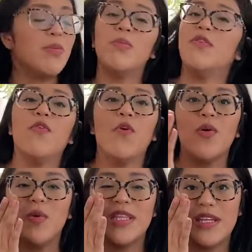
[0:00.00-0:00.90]
Before,
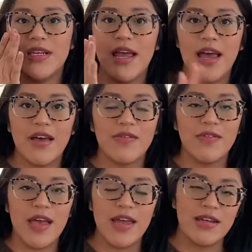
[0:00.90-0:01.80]
we didn't have
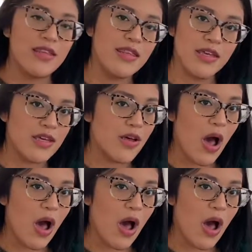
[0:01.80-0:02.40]
anything